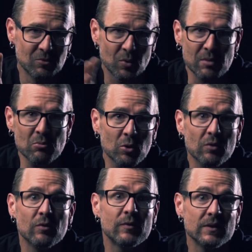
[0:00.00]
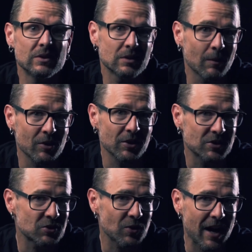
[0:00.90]
remove some of the
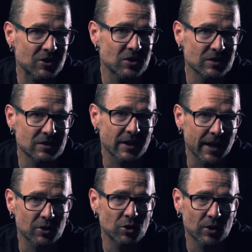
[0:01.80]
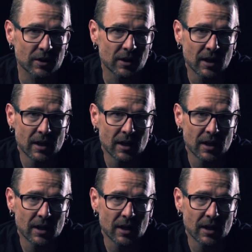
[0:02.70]
distractions that I could.